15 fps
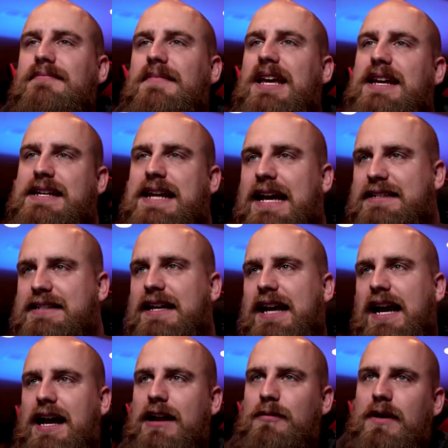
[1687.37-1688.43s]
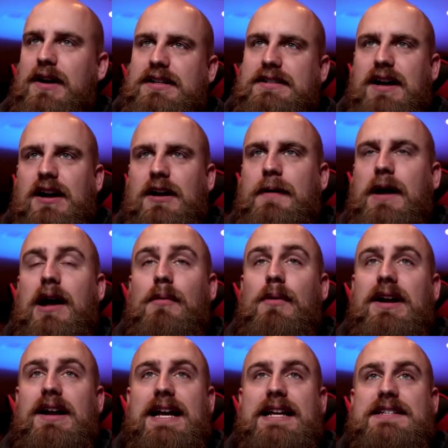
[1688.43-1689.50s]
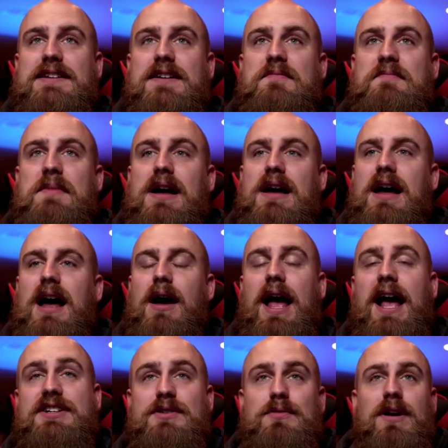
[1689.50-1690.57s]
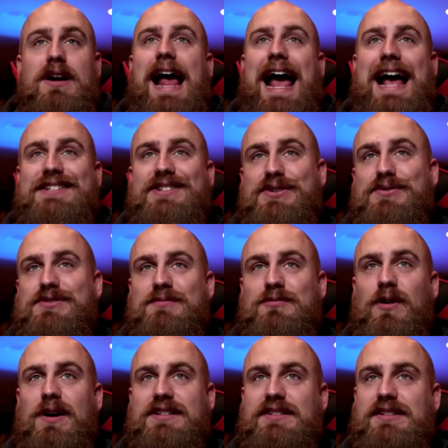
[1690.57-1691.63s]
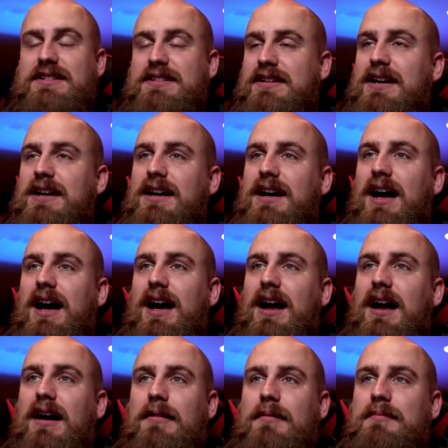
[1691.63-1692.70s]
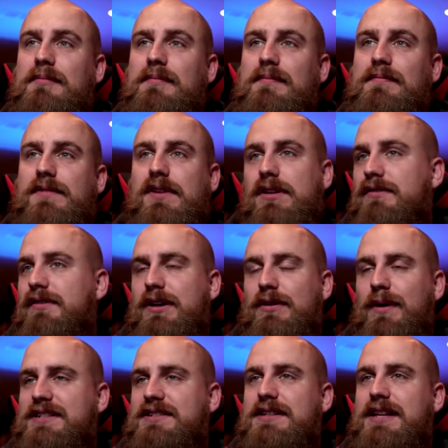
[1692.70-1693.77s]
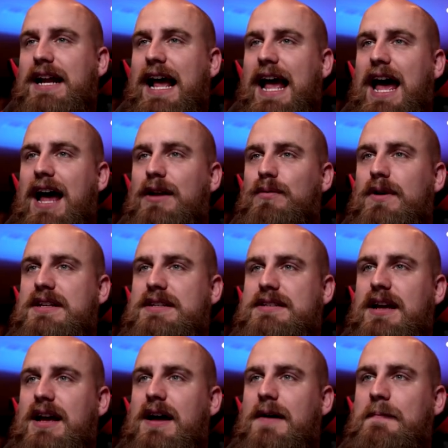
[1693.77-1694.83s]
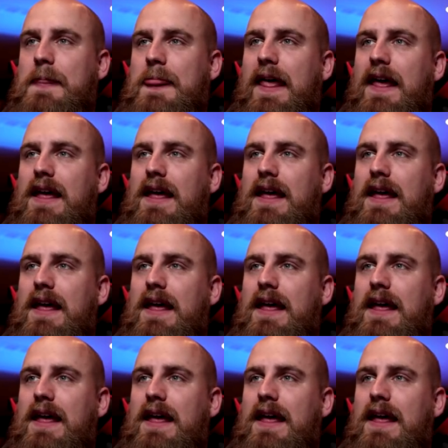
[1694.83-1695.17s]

next thing I kind of wanted to talk about, I wanted to get some. Uh, I actually wanted to ask you some questions uh, the only really question that I had was um,